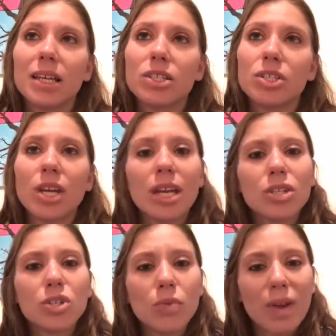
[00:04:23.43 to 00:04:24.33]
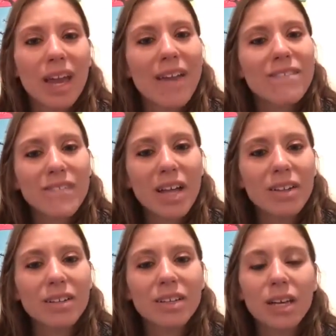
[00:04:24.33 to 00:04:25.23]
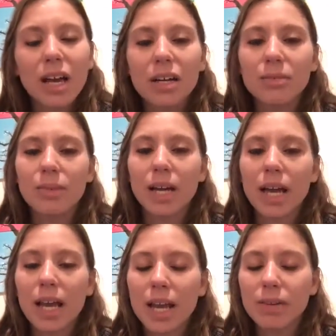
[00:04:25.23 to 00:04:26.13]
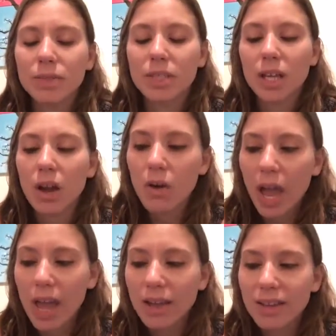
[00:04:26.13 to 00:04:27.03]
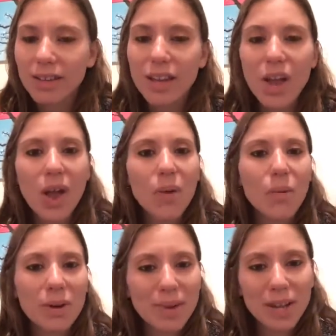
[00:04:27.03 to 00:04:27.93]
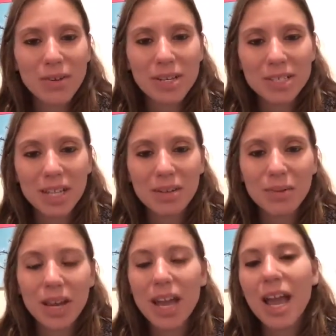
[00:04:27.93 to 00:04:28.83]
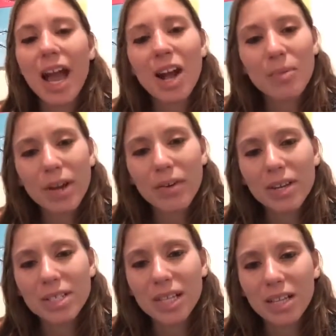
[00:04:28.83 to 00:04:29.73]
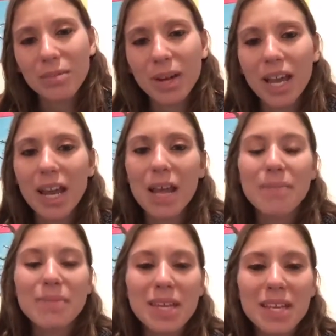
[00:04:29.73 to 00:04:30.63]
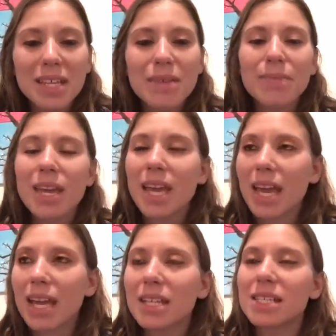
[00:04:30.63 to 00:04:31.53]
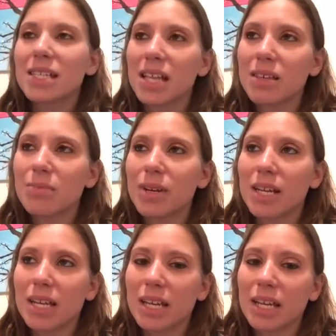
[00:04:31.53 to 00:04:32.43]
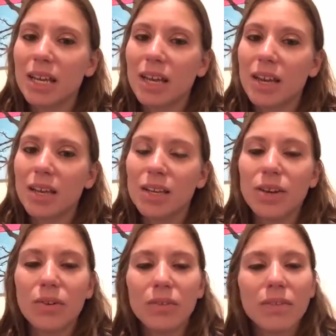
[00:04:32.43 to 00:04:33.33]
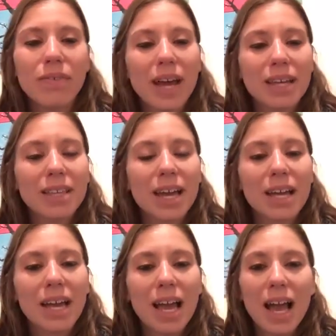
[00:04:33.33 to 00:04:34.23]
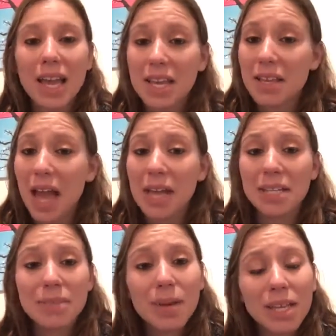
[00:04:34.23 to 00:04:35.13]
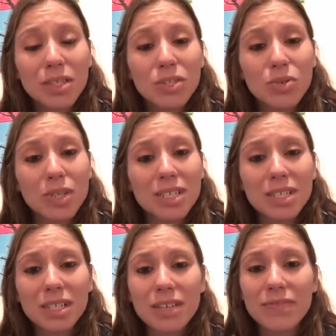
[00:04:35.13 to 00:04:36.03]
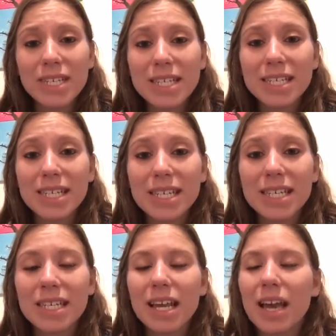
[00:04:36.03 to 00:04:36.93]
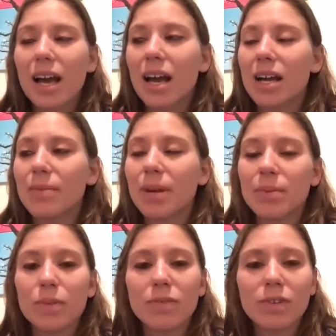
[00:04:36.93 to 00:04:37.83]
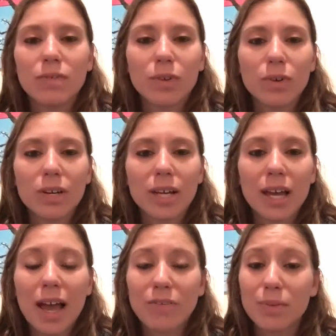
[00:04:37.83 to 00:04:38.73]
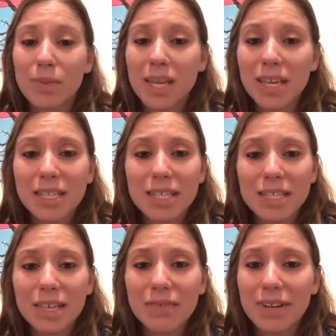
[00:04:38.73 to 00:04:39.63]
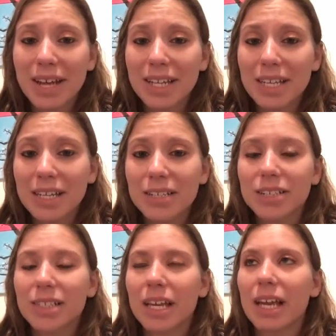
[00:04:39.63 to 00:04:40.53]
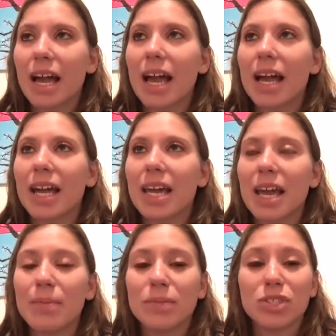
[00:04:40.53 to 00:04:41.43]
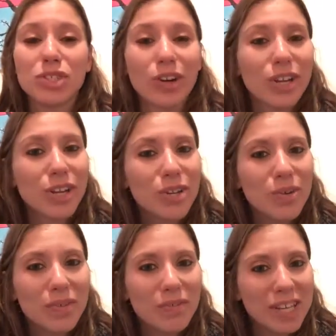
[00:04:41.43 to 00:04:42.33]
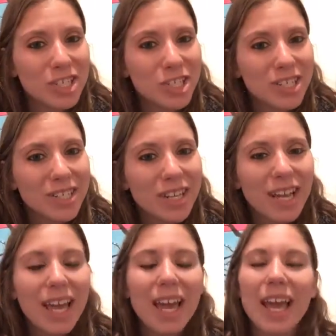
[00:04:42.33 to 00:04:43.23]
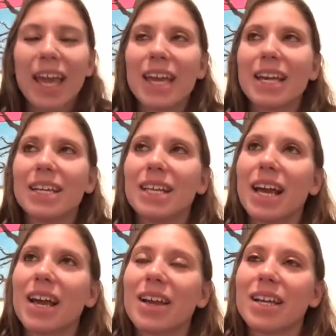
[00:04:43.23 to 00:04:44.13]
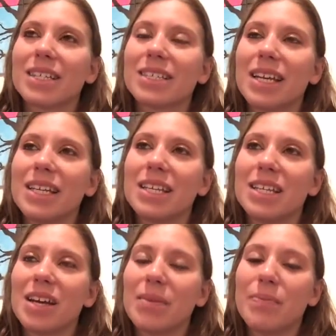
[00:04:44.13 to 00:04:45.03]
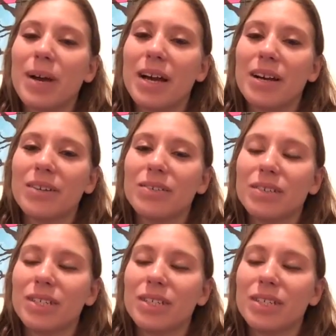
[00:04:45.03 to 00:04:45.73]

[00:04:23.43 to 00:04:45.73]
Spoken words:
changed the way I felt. And I was like, okay, what am I going to celebrate? How am I going to celebrate? And I immediately began celebrating, the fact that I did make this choice to leave DC and move to Florida after being in DC for 9 years. Like, I am starting a new adventure, and I got excited about,